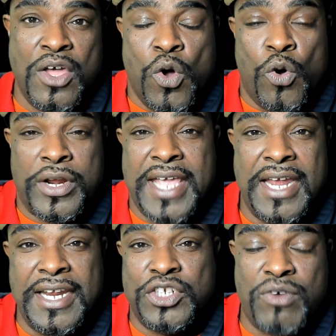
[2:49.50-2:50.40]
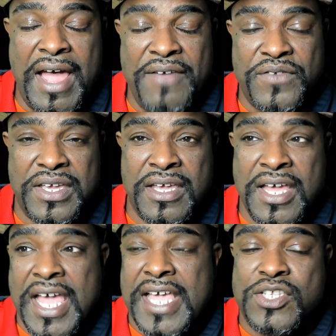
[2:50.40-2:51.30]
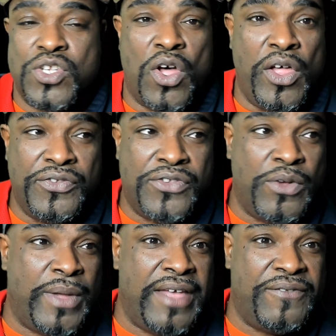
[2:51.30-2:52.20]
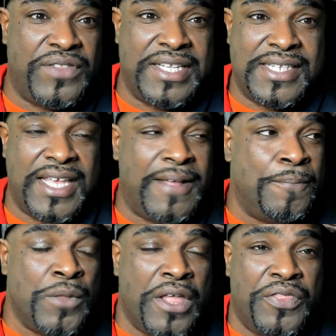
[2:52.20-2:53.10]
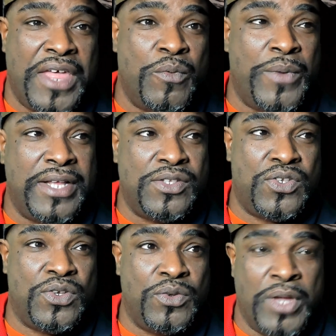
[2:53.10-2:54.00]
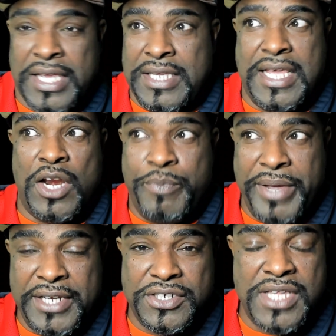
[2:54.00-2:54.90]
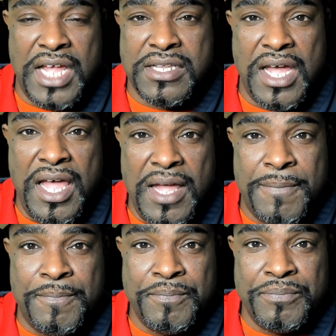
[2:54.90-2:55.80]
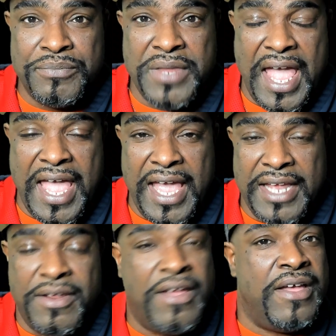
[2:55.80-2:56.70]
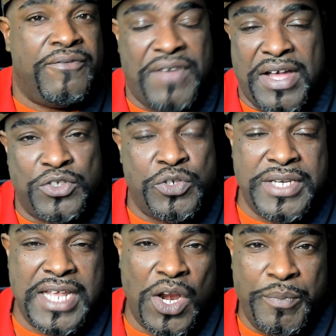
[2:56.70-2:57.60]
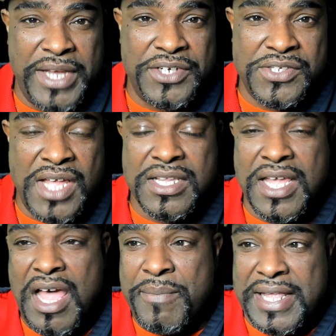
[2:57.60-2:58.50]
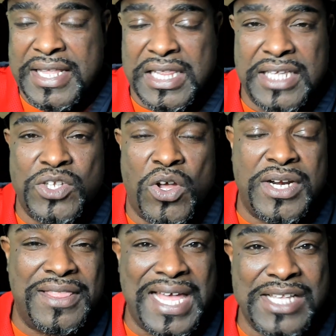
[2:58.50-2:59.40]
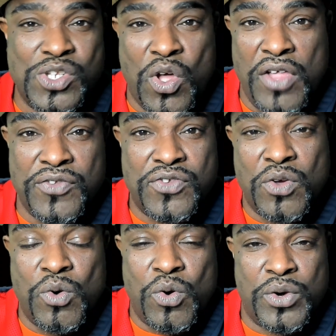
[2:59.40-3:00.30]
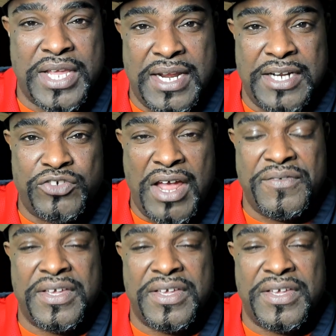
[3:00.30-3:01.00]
Organic traffic is also if, let's say, they went to yellowpages.com and found you in yellowpages.com and clicked on it. That's also organic traffic.